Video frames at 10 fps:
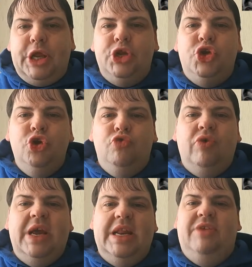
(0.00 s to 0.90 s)
Two
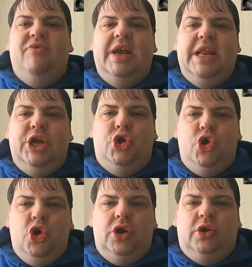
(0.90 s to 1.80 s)
really
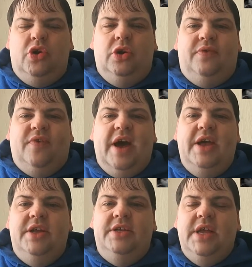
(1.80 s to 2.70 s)
good
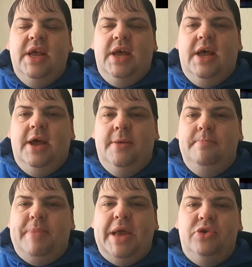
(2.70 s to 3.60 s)
fighters.
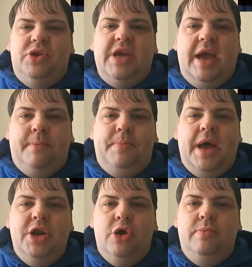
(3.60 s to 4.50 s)
Badou Jack
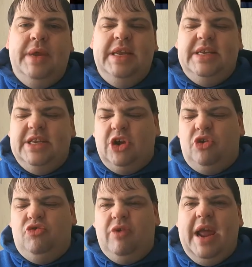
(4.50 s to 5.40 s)
by no means is a
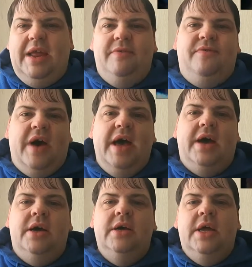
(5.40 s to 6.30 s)
great
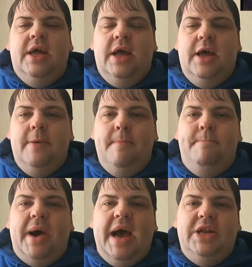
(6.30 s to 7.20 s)
fighter,
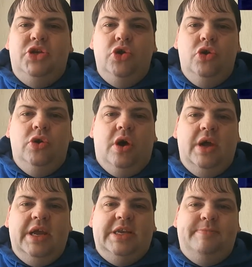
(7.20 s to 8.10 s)
but I do
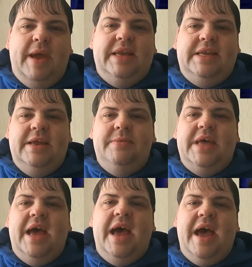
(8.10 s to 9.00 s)
not expect him to
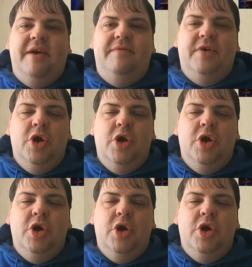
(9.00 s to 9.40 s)
have